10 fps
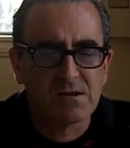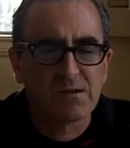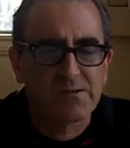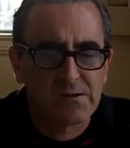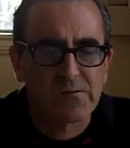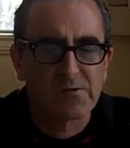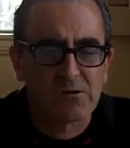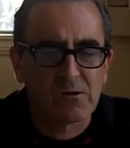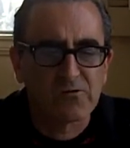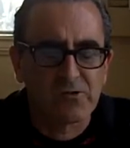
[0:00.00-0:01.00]
conservative
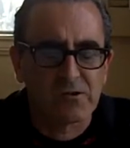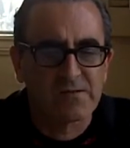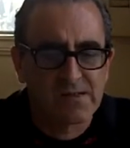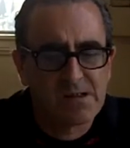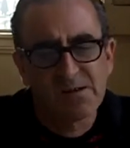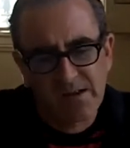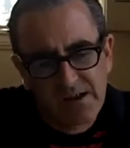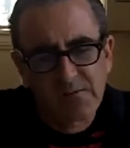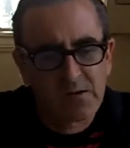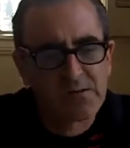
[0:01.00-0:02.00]
culture, and
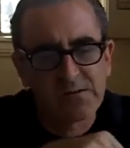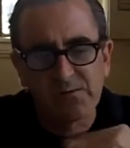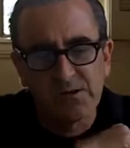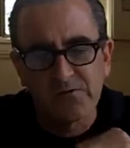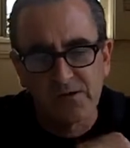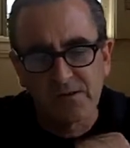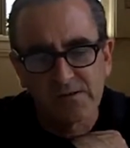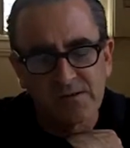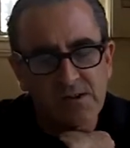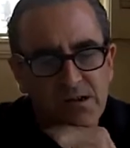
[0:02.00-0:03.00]
as well as the futurists,